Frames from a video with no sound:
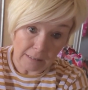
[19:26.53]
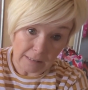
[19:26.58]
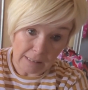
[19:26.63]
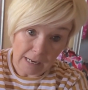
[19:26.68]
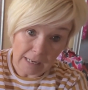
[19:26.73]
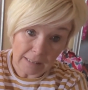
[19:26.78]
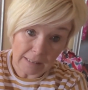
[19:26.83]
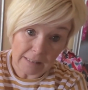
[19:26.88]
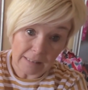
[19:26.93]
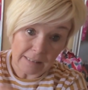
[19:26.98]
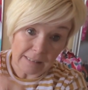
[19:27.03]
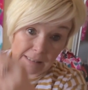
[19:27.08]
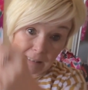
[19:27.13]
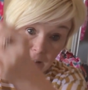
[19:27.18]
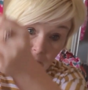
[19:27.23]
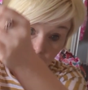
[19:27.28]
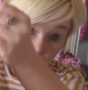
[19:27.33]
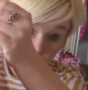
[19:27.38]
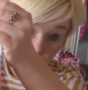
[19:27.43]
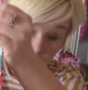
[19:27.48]
as a tacking
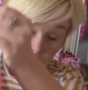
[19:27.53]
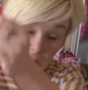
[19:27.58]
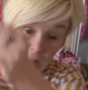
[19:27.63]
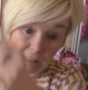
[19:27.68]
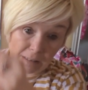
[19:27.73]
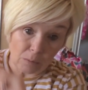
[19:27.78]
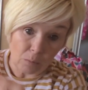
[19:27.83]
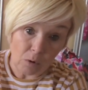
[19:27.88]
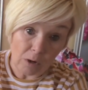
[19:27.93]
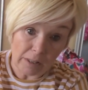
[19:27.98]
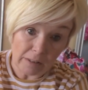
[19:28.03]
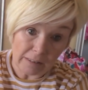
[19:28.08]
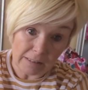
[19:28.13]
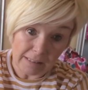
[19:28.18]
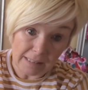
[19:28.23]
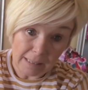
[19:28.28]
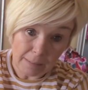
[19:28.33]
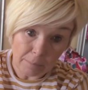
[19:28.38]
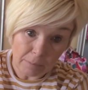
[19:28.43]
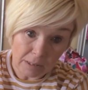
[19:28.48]
stitch, because that's where the
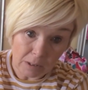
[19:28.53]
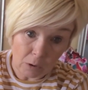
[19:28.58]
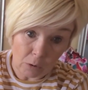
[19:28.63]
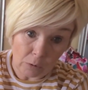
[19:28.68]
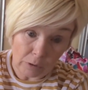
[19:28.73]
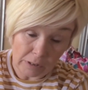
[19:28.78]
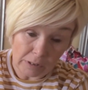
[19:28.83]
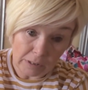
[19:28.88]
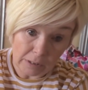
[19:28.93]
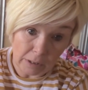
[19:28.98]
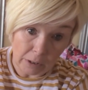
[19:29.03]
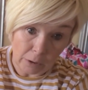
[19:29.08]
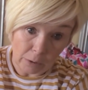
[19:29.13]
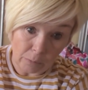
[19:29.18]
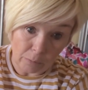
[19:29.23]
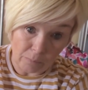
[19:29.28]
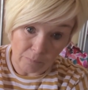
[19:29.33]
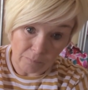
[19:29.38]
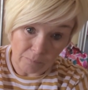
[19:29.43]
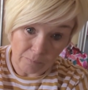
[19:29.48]
zip's going to go.